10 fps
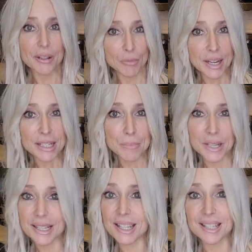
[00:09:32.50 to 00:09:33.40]

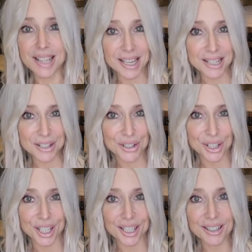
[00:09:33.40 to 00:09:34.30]
recipes that taste
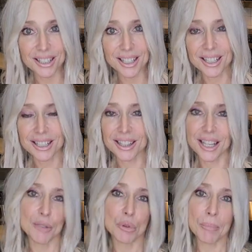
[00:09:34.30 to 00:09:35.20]
good, that